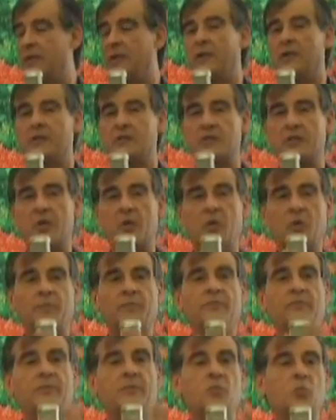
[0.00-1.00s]
So
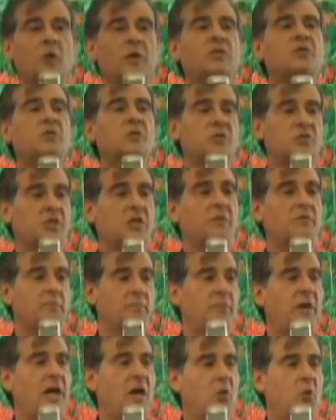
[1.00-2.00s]
once you're
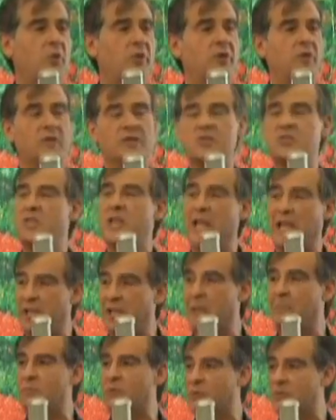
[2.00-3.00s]
self-empowered, you're going to stand
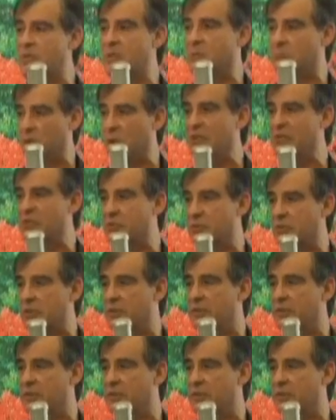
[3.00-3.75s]
up to the oppressor.